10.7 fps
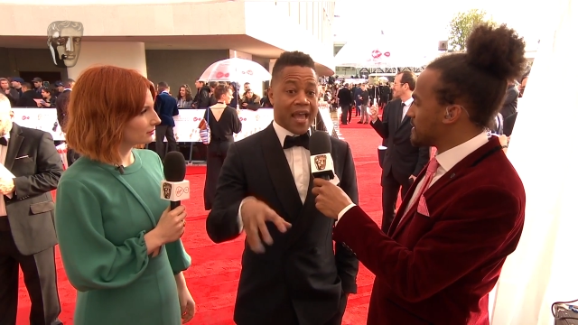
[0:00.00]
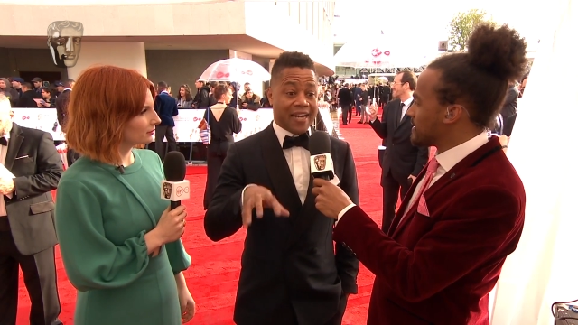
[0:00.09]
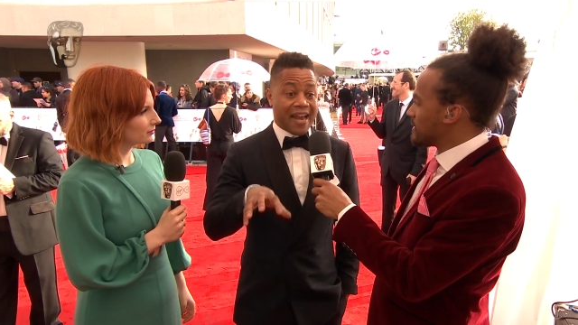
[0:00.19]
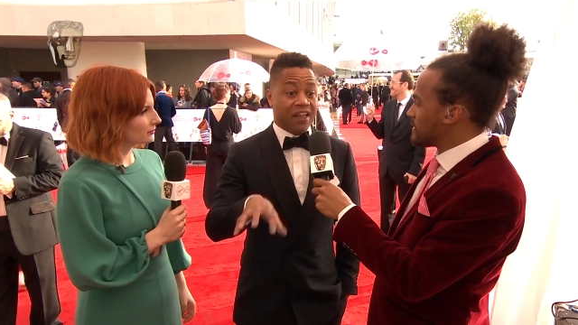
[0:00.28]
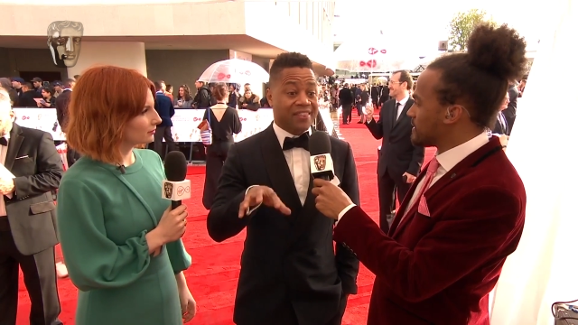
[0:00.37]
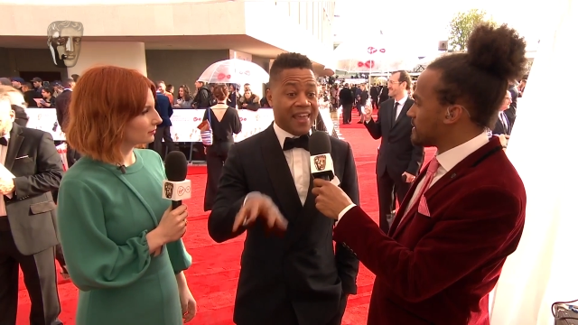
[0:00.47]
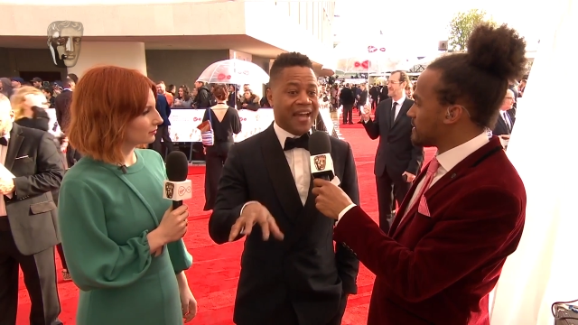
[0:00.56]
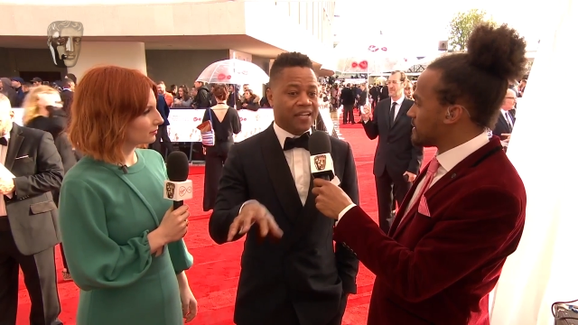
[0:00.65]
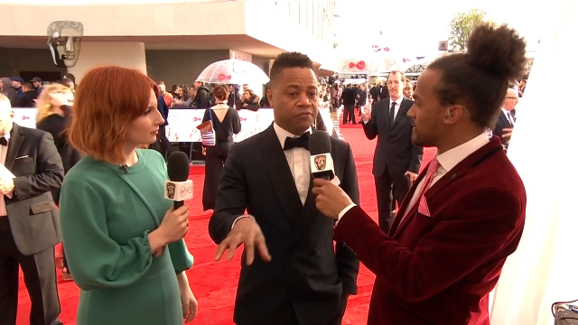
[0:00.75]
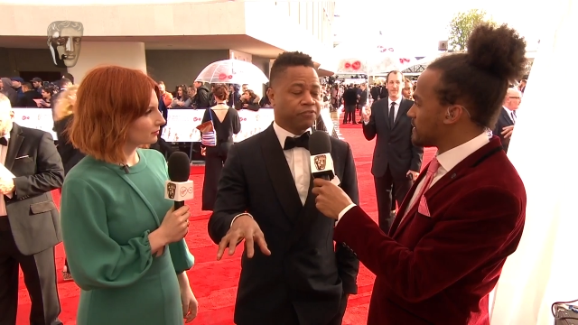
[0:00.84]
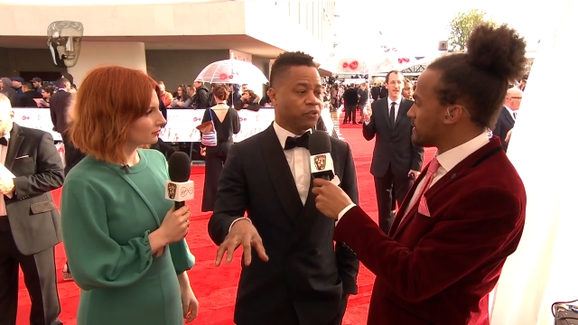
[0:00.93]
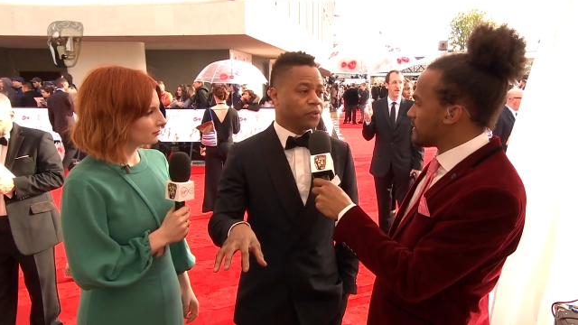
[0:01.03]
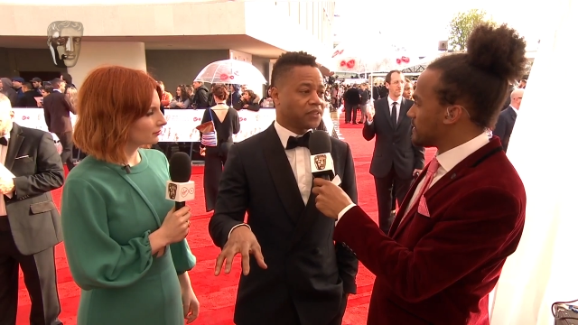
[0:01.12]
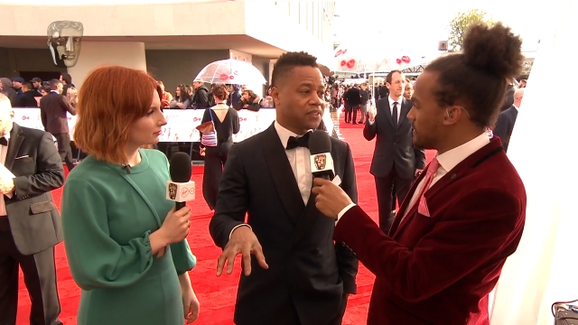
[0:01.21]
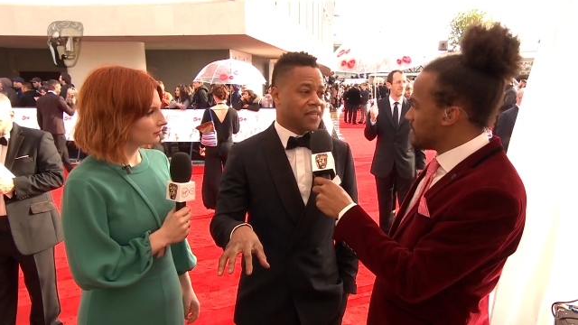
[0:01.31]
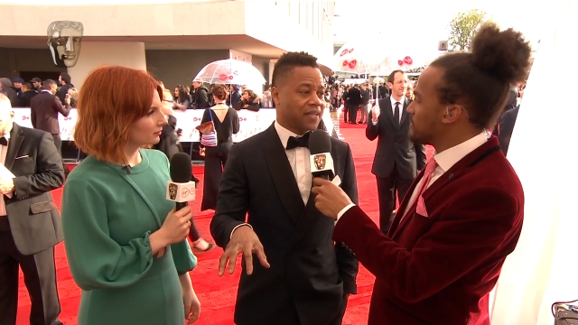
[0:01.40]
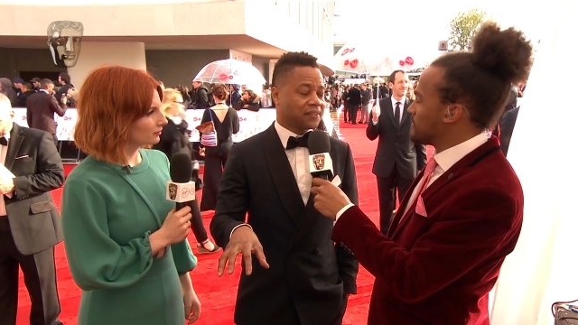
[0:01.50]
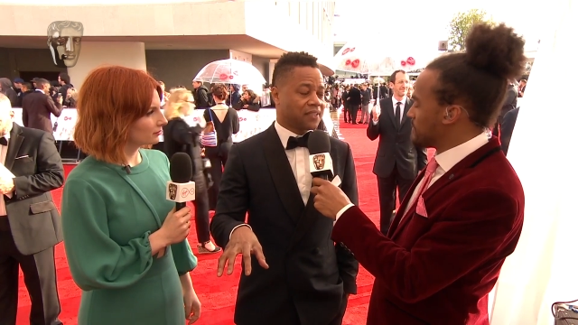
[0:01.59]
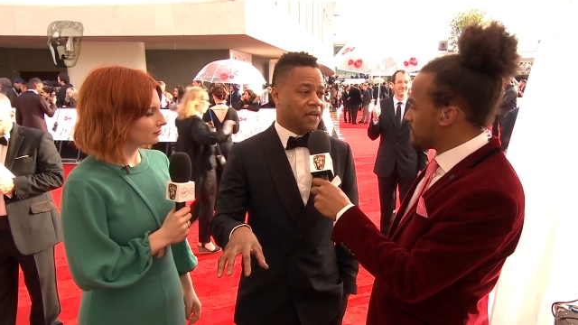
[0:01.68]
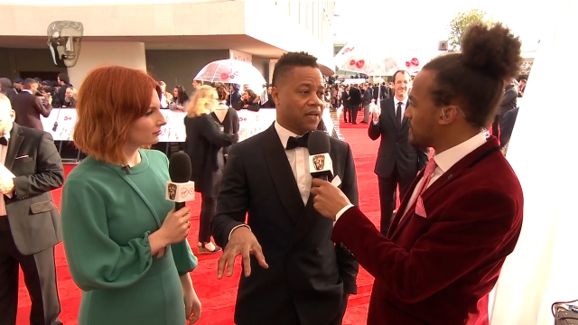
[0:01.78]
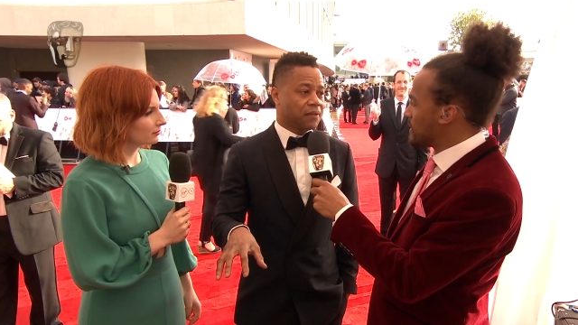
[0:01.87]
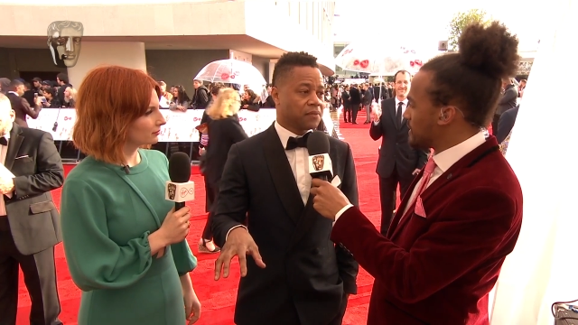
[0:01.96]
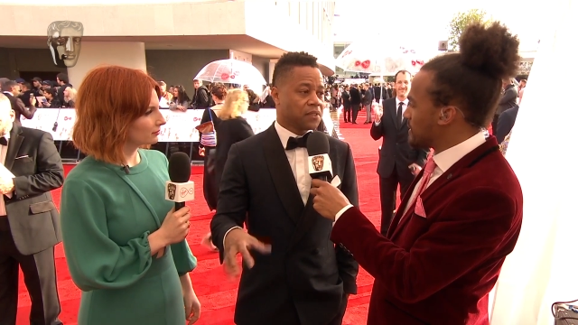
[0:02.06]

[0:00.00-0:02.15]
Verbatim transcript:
Speaker 1: and how that influenced that, uh,